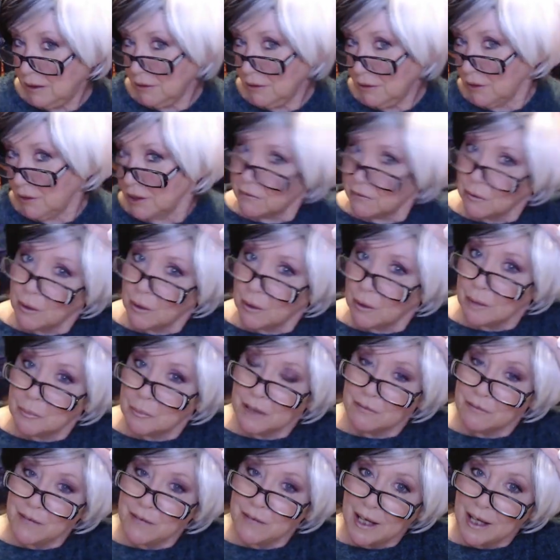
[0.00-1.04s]
of course, if you want to put
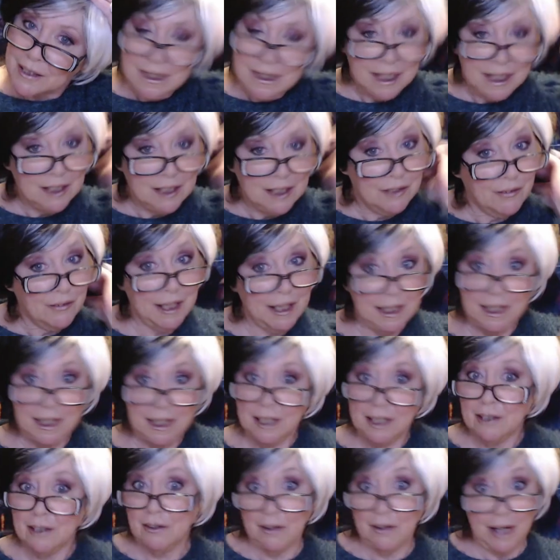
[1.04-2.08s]
a fascinator right
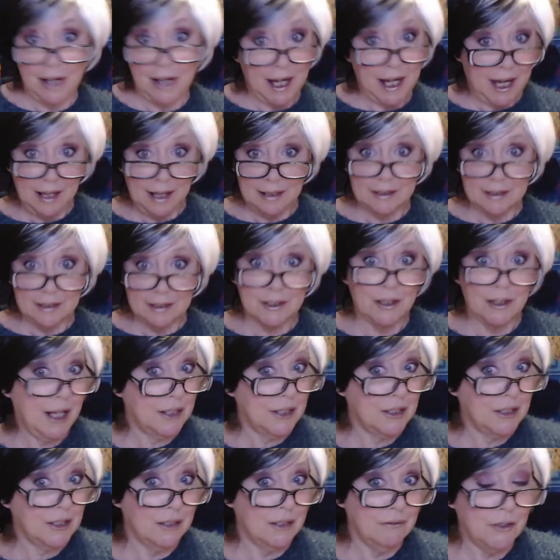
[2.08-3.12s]
here or a hat, so
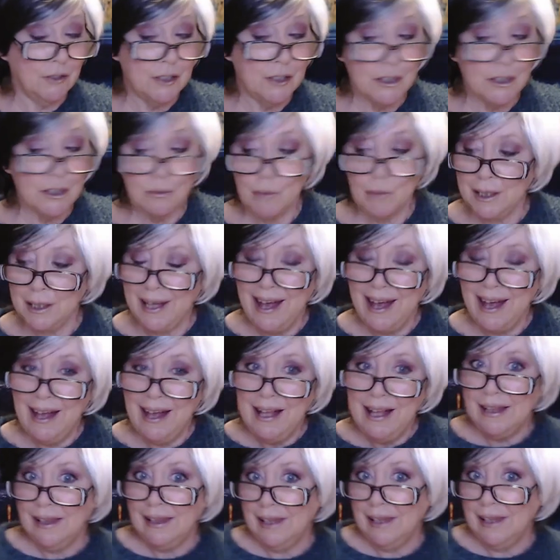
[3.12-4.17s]
that's the first one.
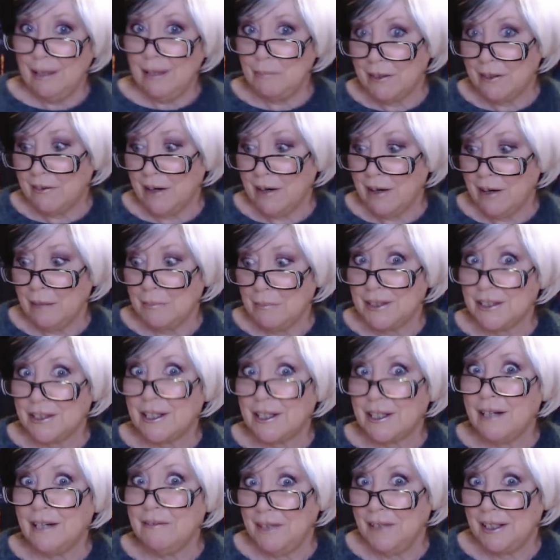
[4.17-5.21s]
Let me grab my
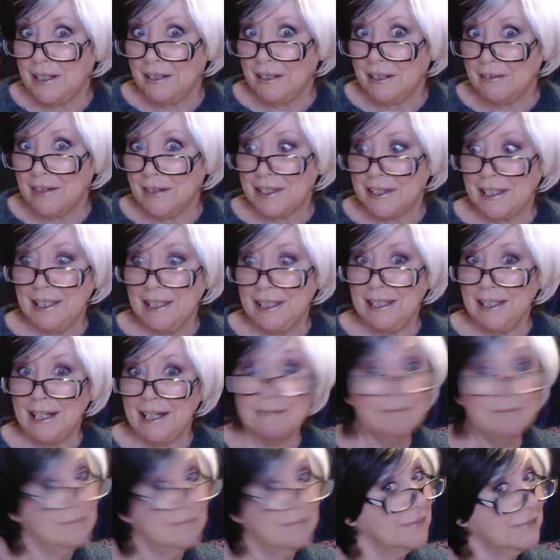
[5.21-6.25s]
stuff and I'll get the, uh,
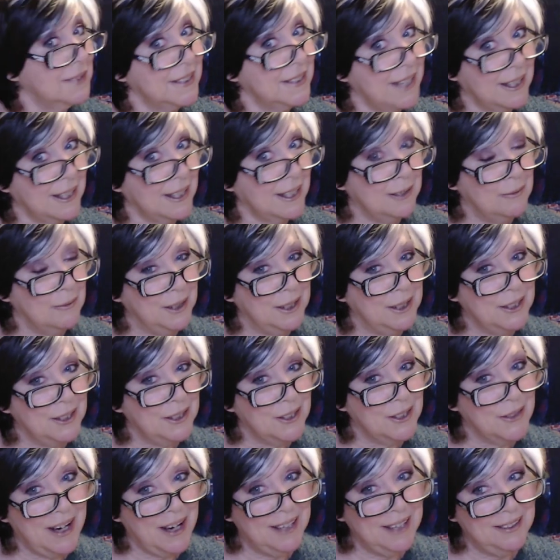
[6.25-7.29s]
the second wig to
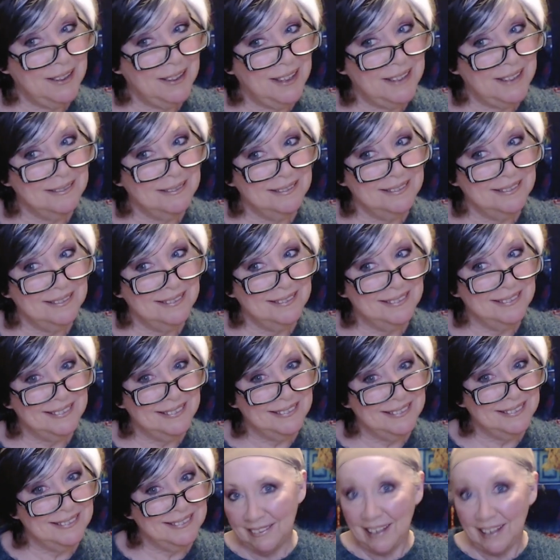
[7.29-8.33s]
try on.
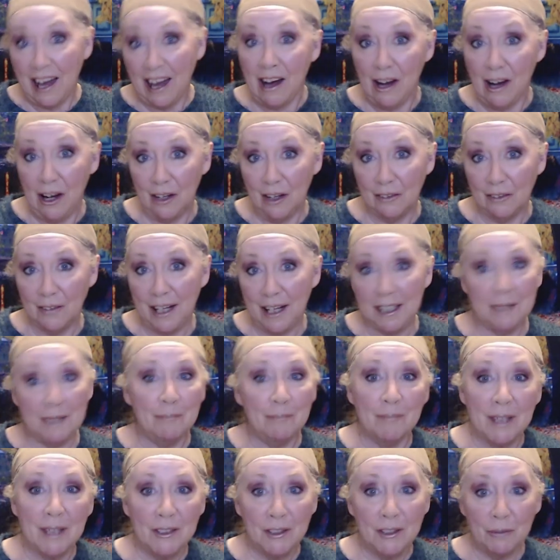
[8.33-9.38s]
Alrighty,
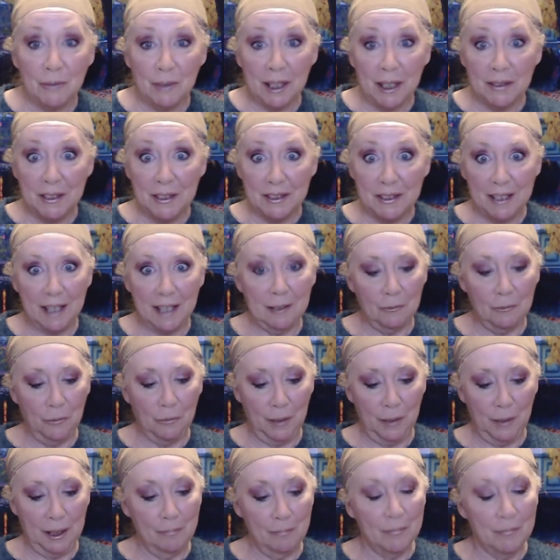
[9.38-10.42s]
so we got the second
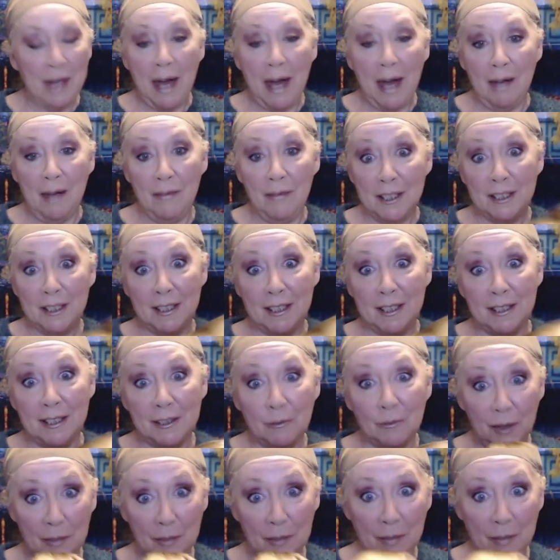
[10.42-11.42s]
wig, and this is one of my